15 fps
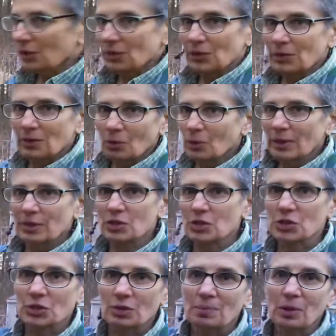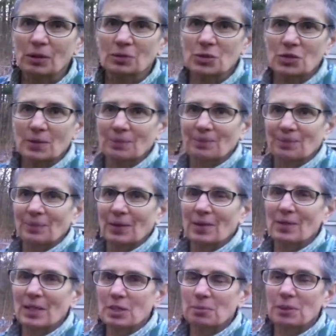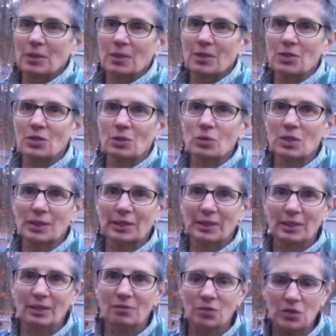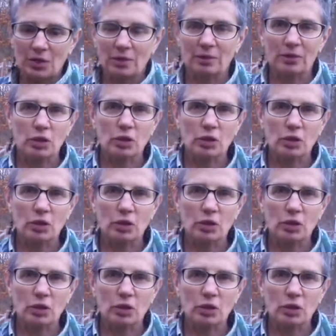you don't want to disturb those. And that's because those leaves are a